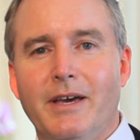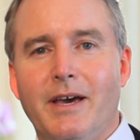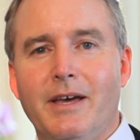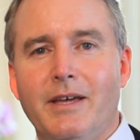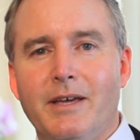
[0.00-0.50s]

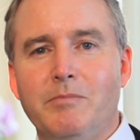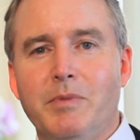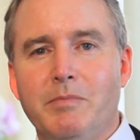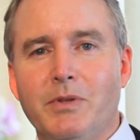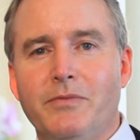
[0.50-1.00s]
and
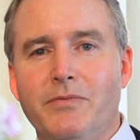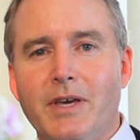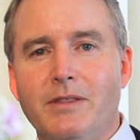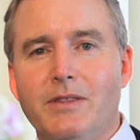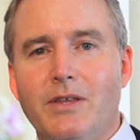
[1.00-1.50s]
people of
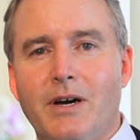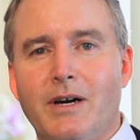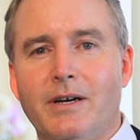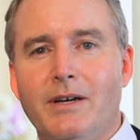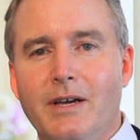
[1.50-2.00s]
faith
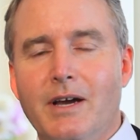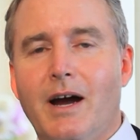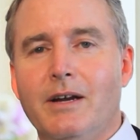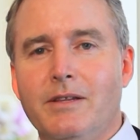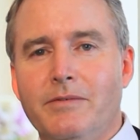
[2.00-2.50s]
are
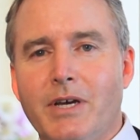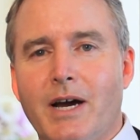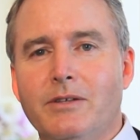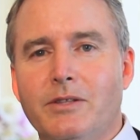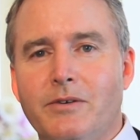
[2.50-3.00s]
living
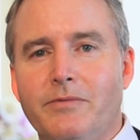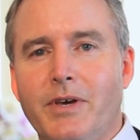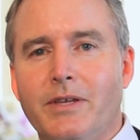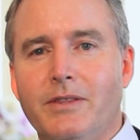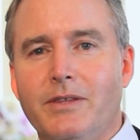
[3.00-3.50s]
out their
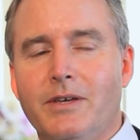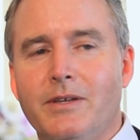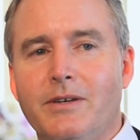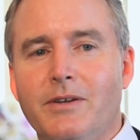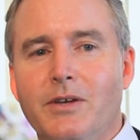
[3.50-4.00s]
faith.
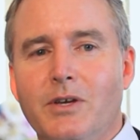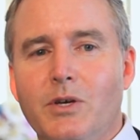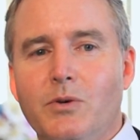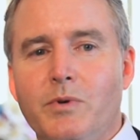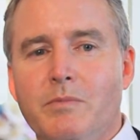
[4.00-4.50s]
And
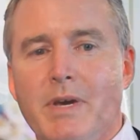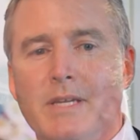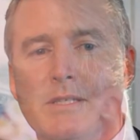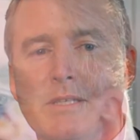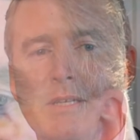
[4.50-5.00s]
we met